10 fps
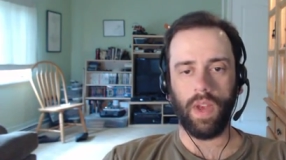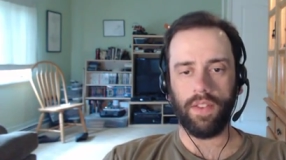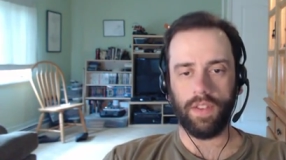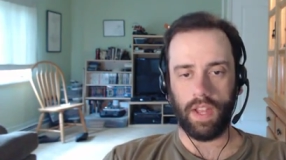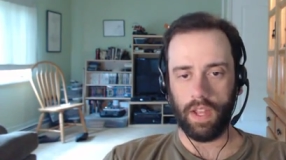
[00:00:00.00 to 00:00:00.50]

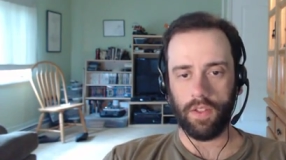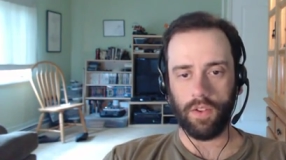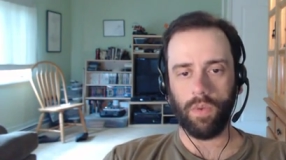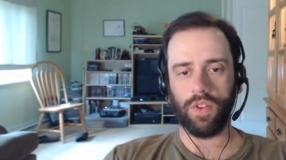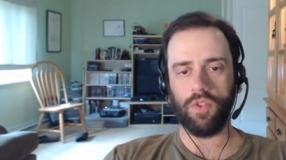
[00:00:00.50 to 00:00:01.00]
ask any
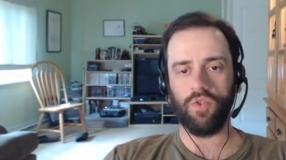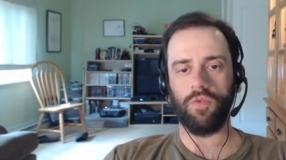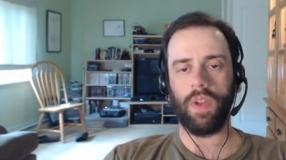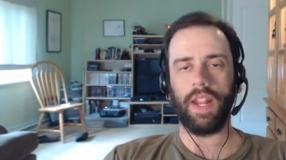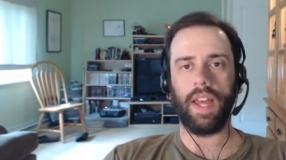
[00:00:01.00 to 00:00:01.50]
other questions
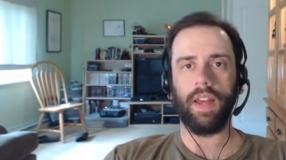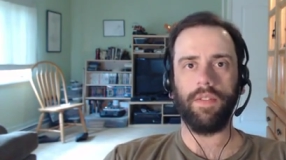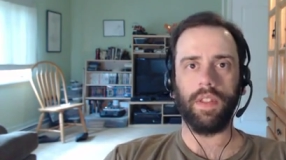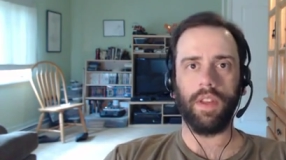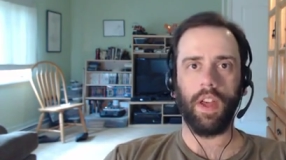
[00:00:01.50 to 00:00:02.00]
you might
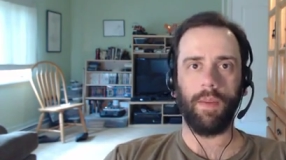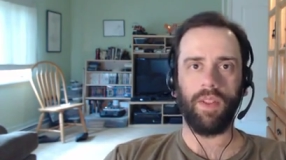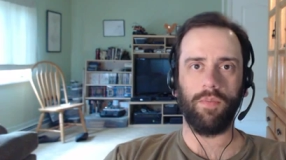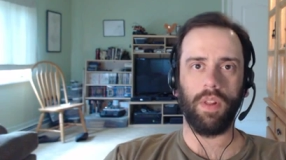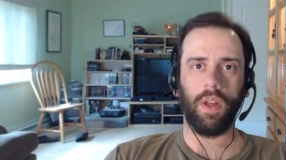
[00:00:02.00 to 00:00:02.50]
have in the
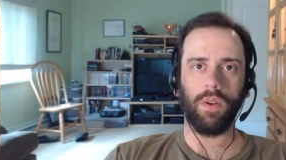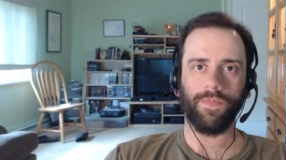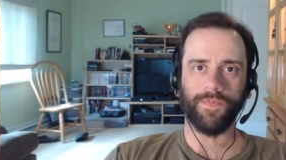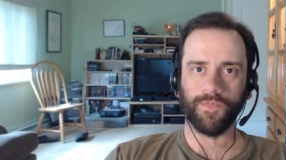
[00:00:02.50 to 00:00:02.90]
comments below.